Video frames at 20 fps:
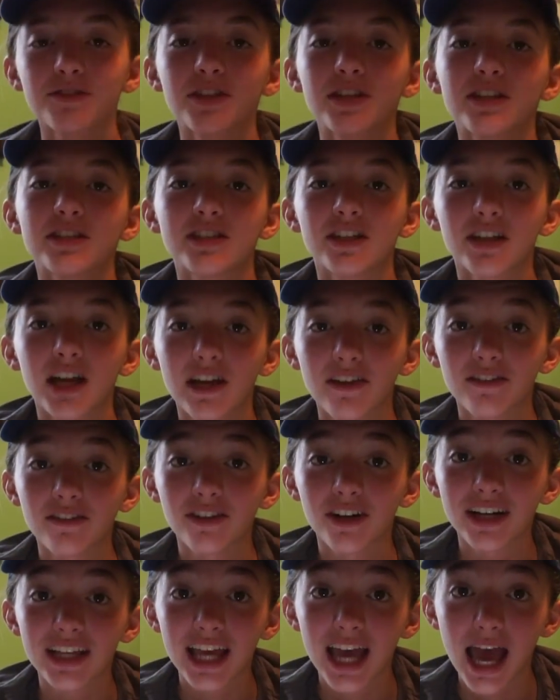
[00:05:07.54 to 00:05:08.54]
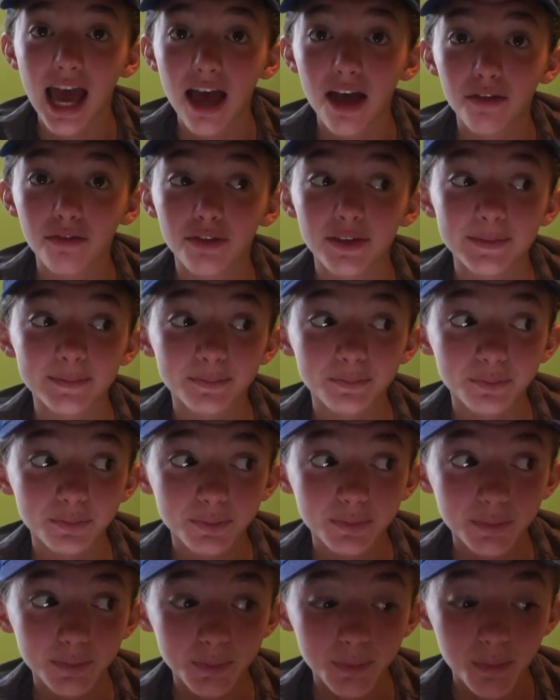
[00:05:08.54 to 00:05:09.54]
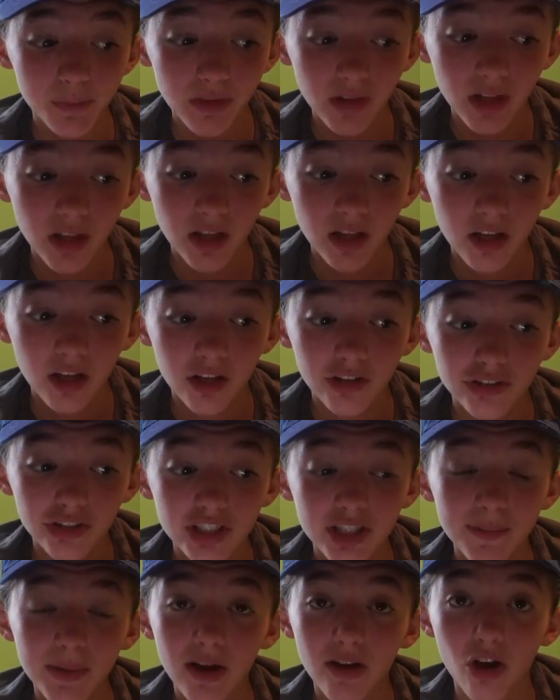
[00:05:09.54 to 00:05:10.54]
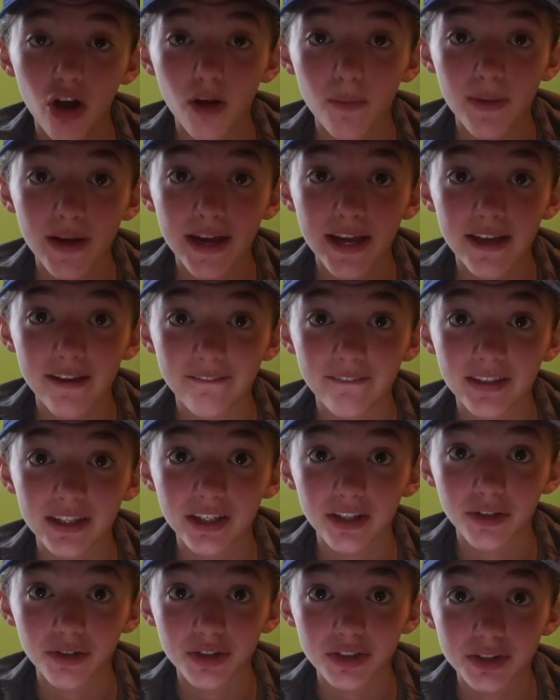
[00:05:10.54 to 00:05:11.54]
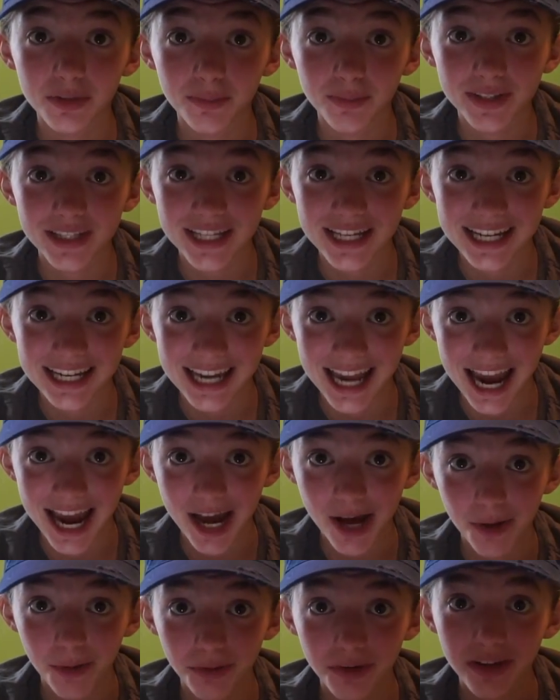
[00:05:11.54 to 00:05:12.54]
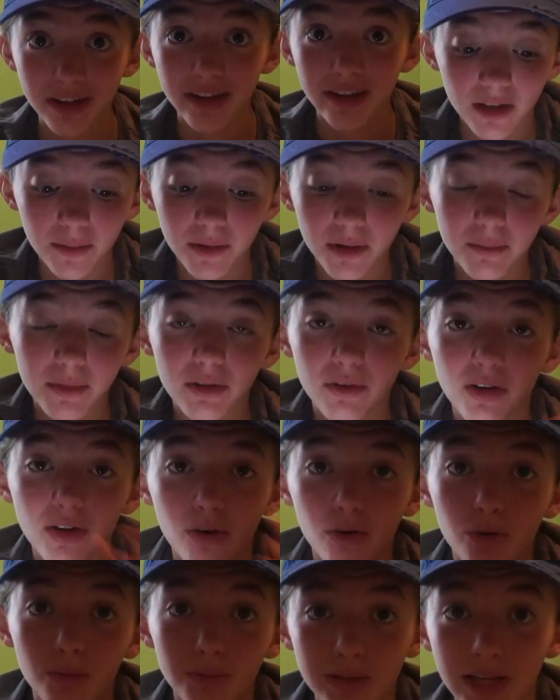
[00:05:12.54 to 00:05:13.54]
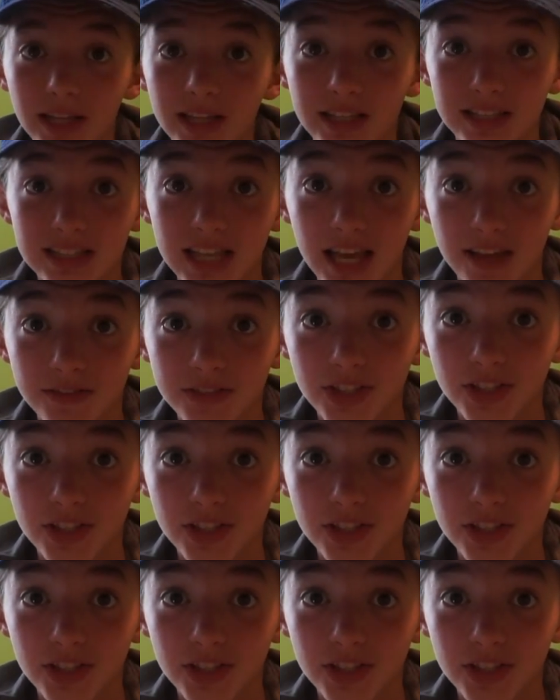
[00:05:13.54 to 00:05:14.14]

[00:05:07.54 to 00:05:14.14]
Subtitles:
for this year, I already have just about all my videos planned out. I'm going to be doing a whole Playlist Live